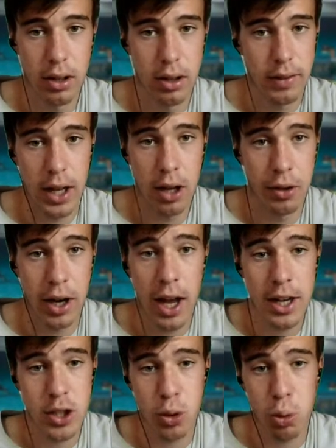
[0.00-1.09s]
Wow, the
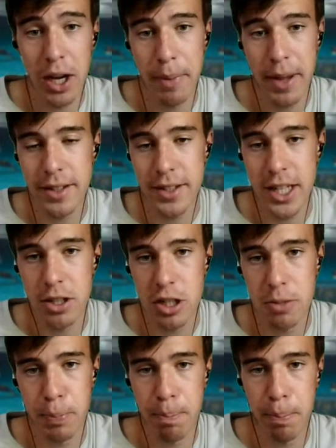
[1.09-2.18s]
last 20 minutes he's
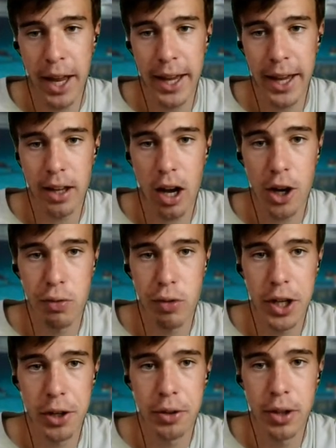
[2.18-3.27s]
just been playing
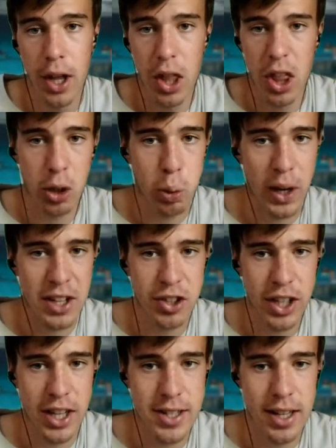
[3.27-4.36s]
unreal. The
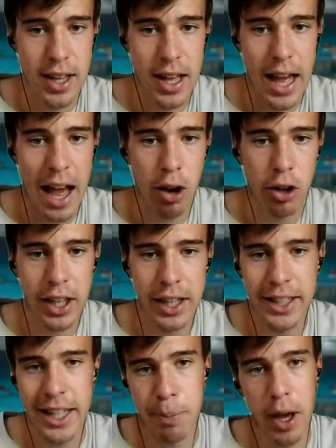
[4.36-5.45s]
question is, how long can
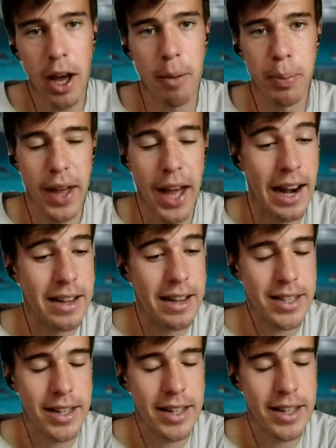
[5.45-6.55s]
he keep it up? And it's an
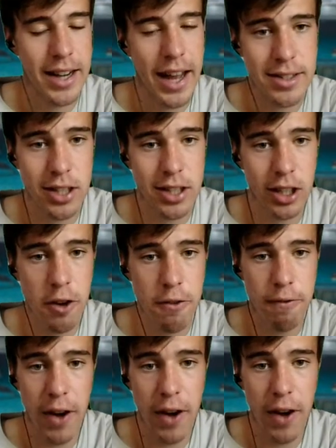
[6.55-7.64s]
ace to go 5-love
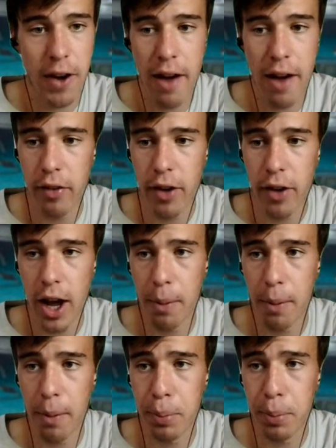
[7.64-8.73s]
up.
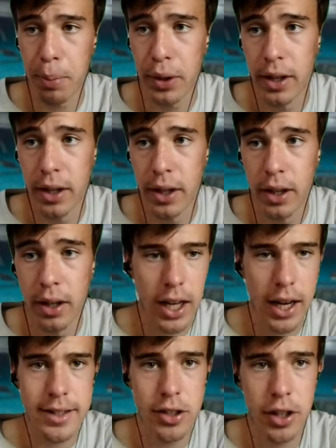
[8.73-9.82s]
How long, guys,
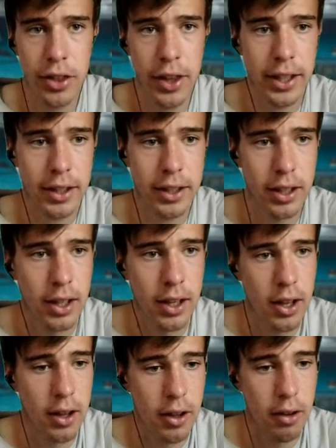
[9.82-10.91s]
do you think
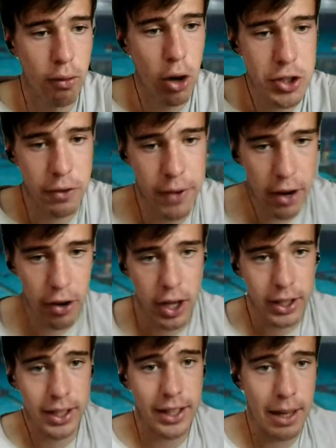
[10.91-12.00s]
Roger
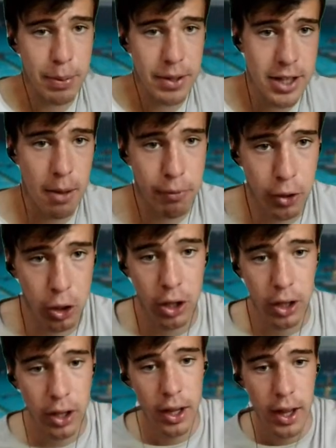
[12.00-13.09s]
Federer can keep this up for?
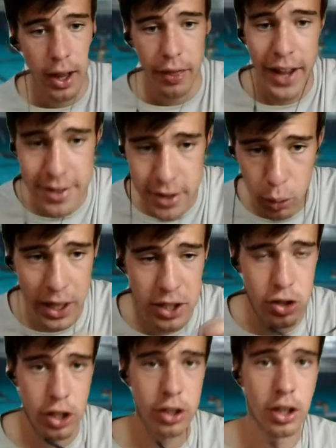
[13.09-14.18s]
That's the
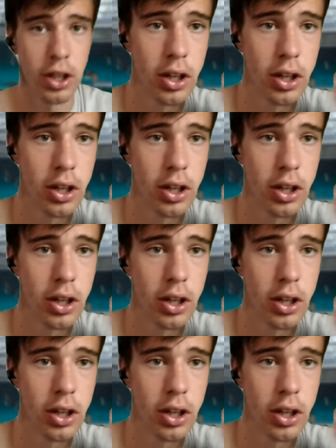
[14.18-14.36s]
question.